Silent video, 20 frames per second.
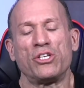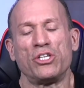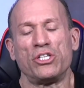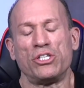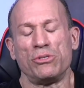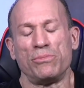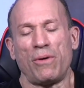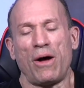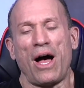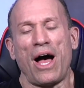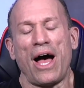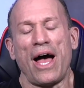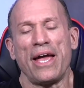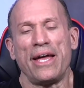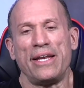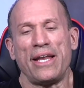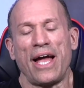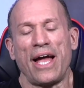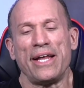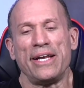to Dubai
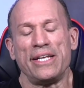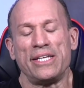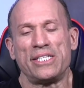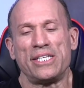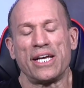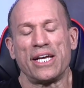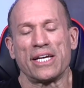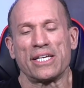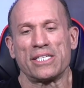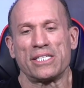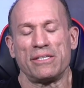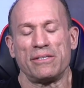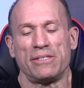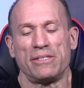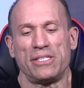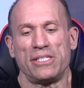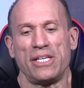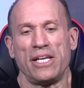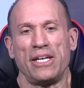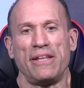in '96,
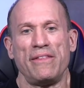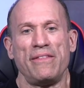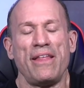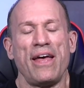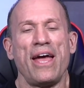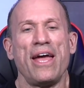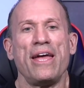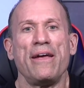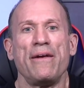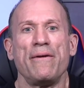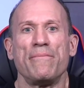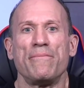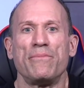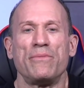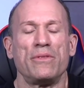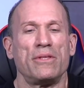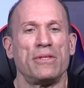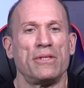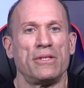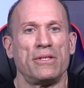Sid, and they
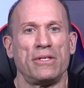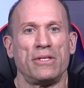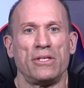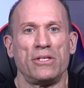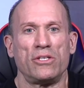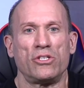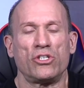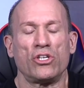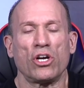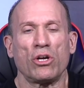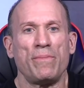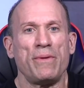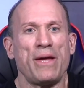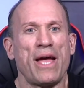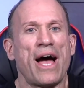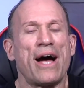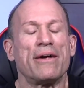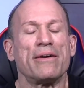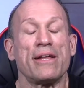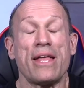took me
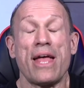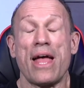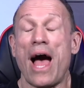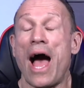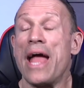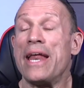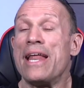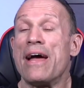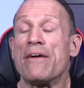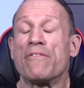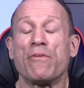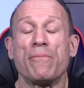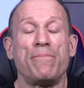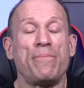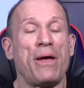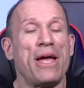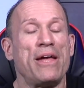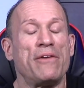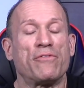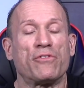out. I never
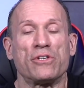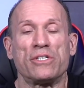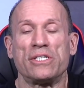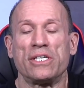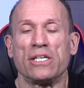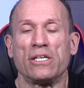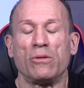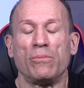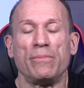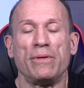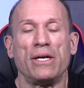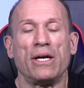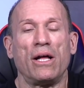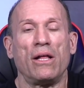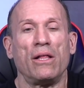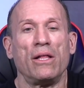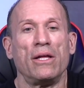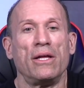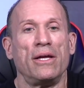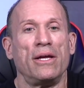paid for a single
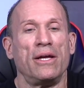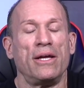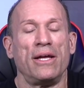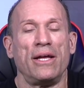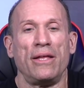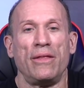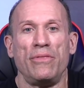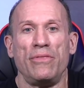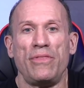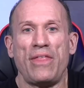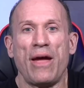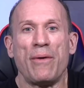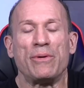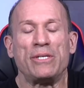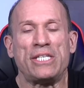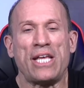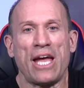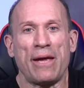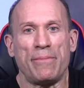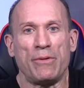meal. They would
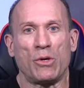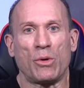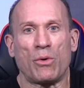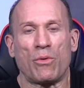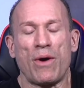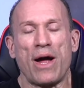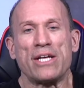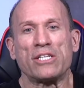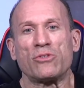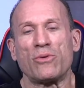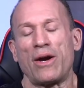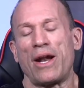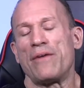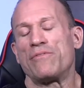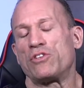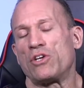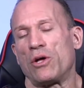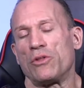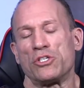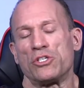take me to a restaurant.
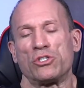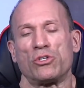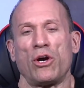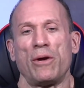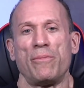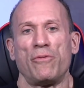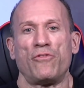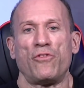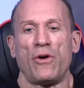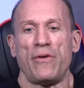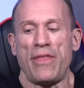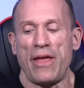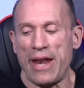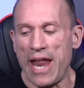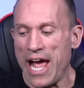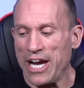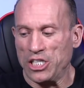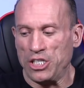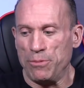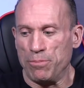I've told the story before. And they'd
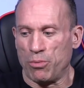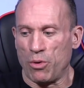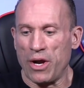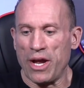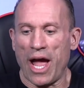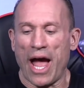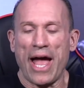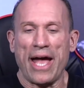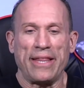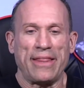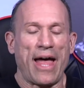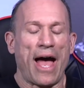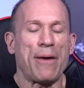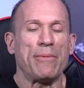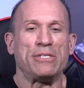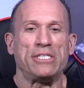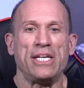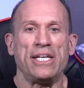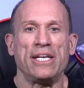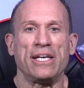actually bring, I
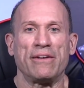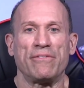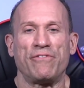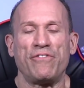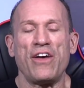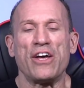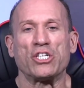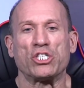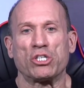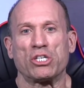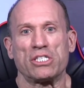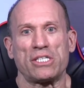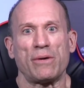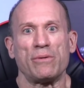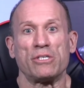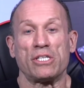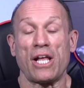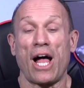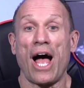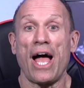was eating fish because I
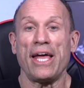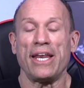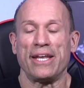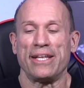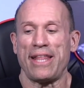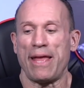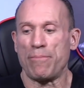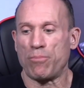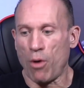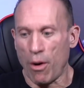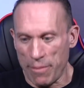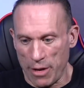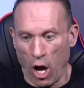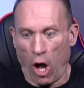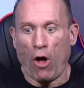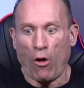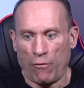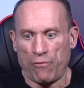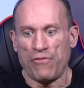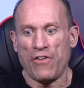was dieting. They brought me a
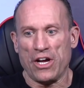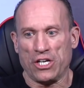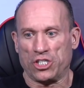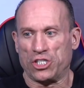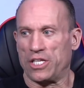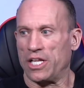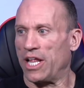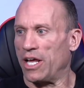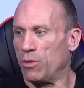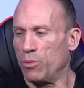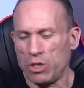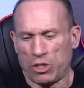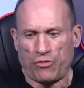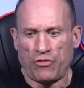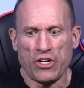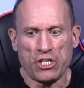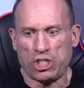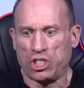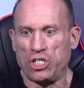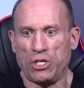whole fish. They're like, which
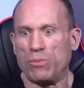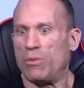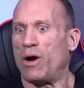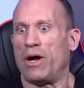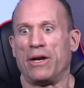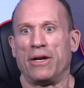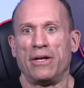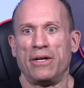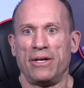fish do you want?